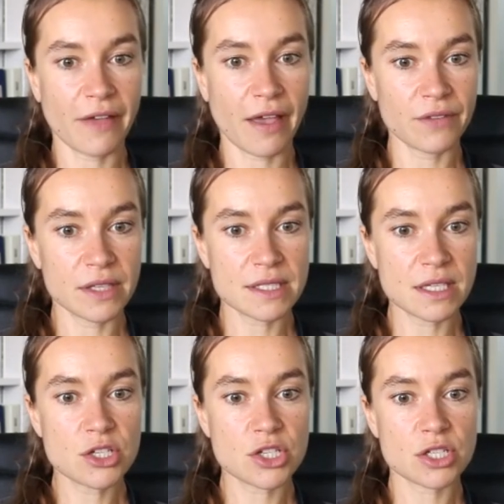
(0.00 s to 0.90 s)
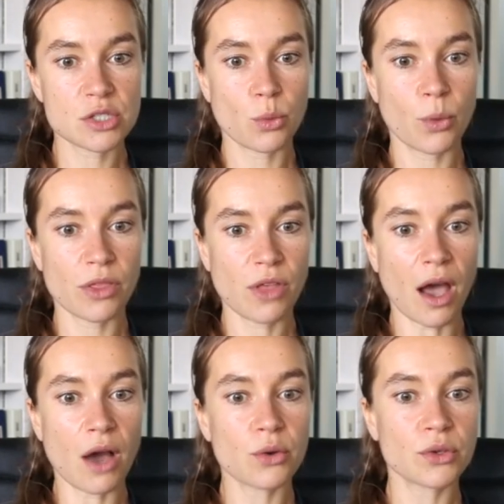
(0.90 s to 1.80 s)
having seizures
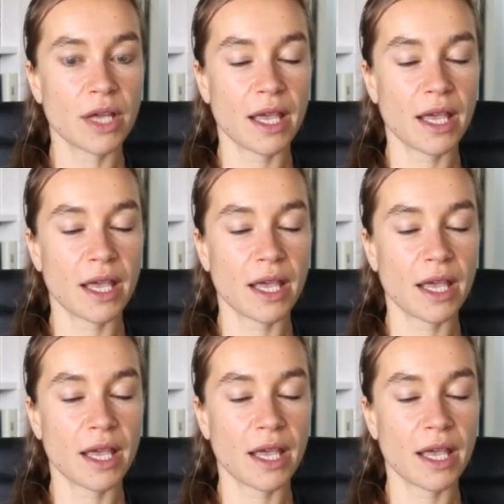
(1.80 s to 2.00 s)
without